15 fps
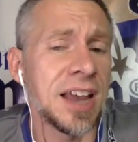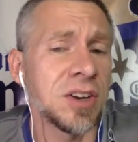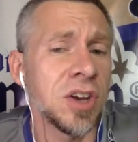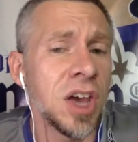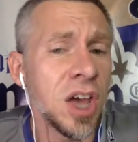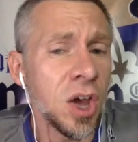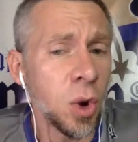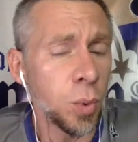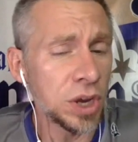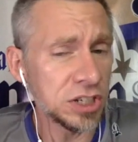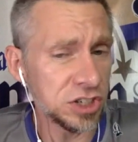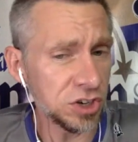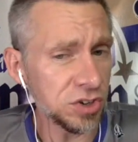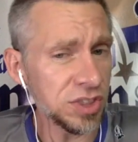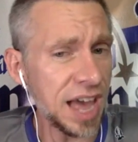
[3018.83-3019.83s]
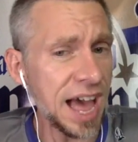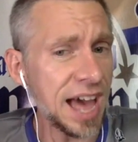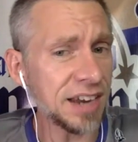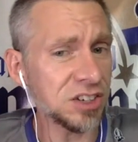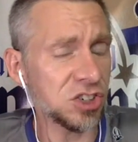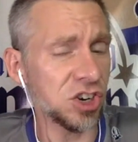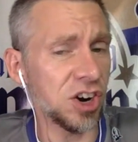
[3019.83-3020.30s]
And we do
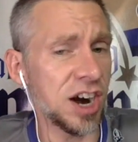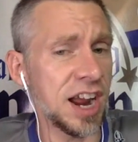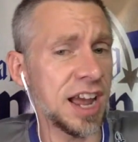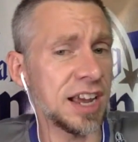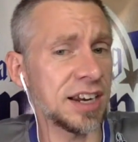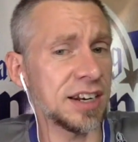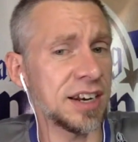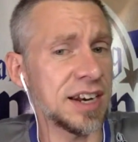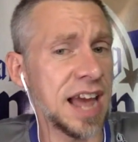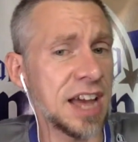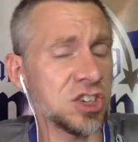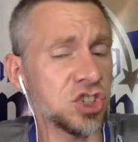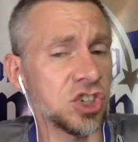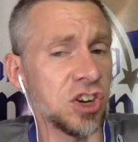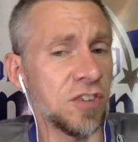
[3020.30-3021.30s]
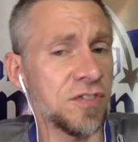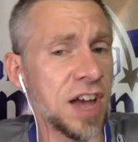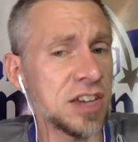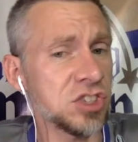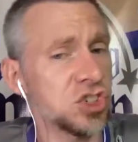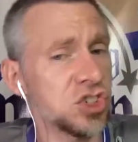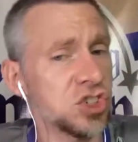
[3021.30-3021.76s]
that during National
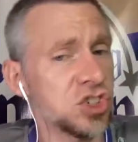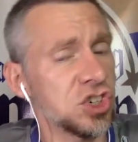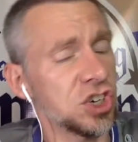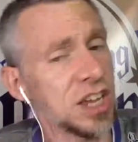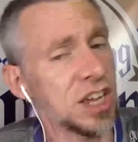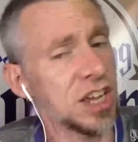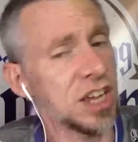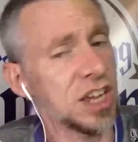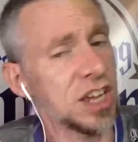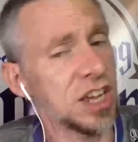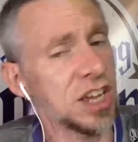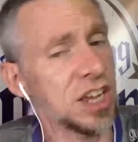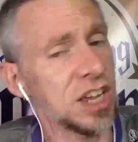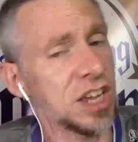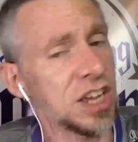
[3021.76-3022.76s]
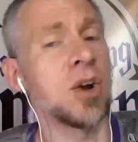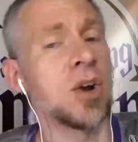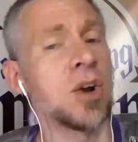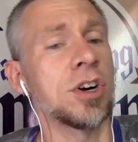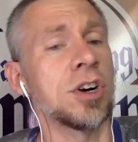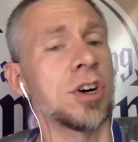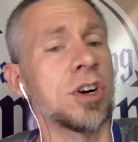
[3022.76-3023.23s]
Foster Care Month in
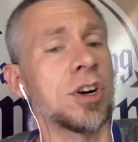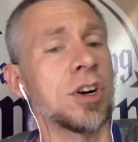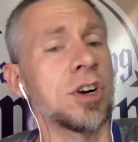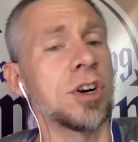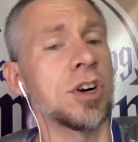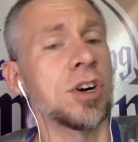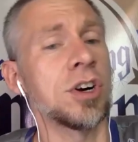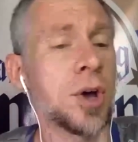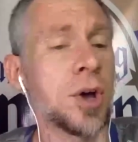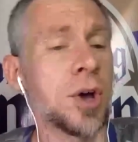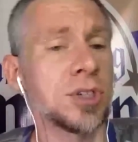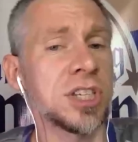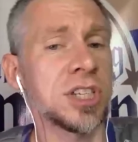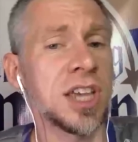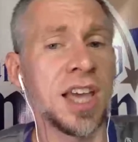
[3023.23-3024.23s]
order to promote